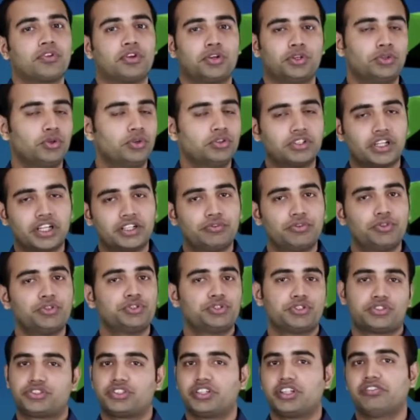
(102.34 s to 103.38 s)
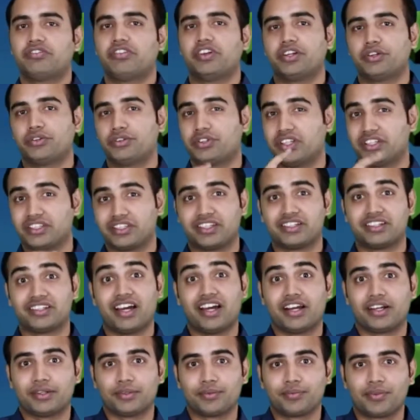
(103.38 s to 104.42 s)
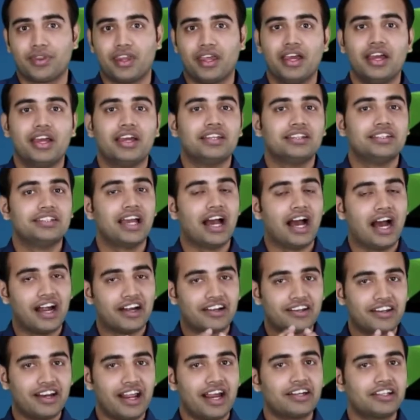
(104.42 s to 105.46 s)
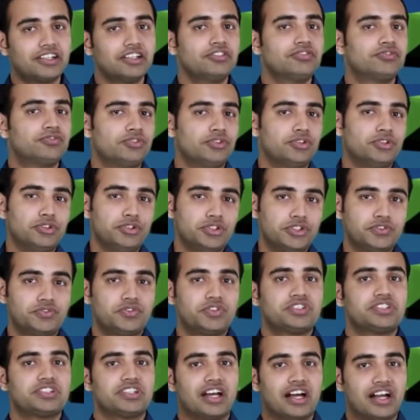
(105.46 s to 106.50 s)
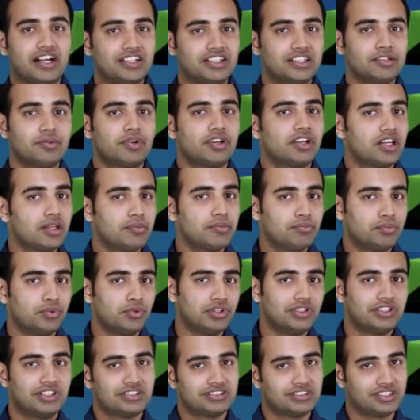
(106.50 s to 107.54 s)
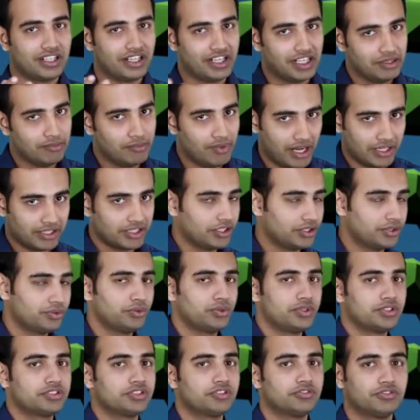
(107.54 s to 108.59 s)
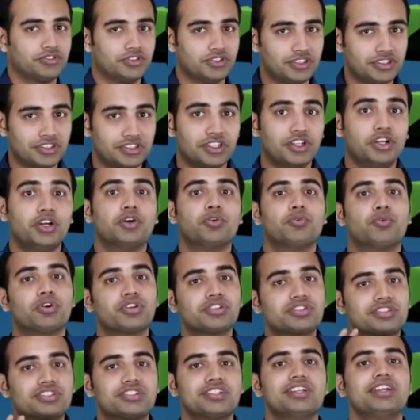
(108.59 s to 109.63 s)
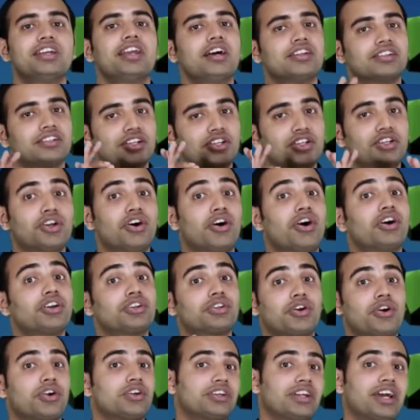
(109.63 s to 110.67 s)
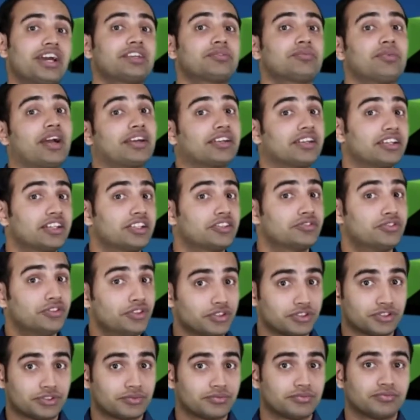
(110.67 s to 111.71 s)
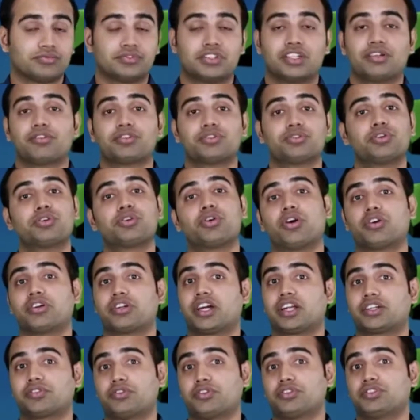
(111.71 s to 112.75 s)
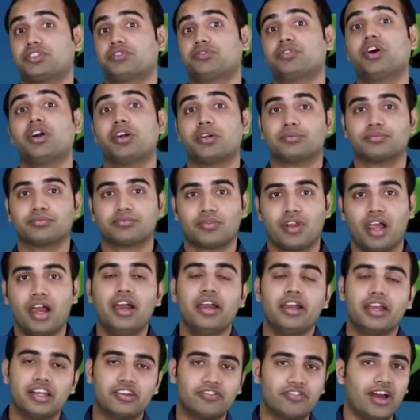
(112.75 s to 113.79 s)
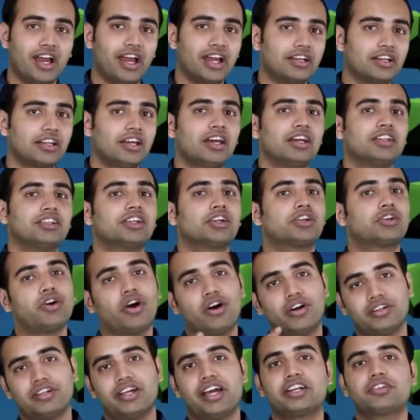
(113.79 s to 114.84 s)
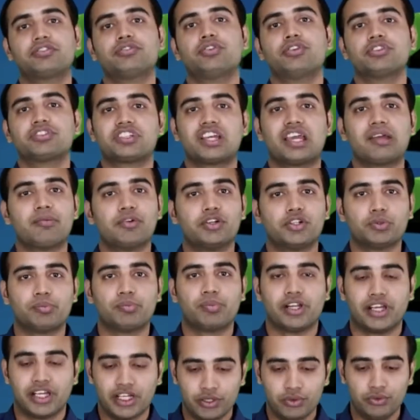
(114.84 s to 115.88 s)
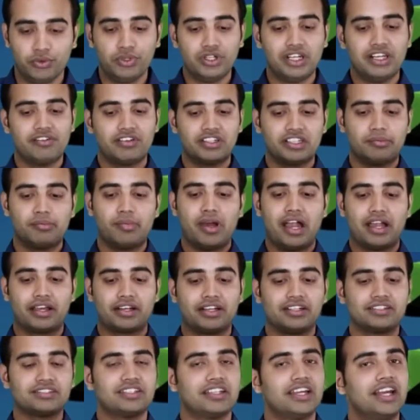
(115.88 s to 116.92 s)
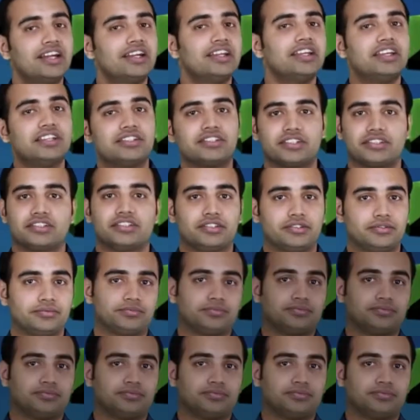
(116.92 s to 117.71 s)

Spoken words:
Don't confuse yourself into thinking that. The attractive force which ultimately pulled the second magnet towards the first was still the non-contact magnetic force. There was no contact force involved. In fact, the contact force came into play only when the magnets hit each other.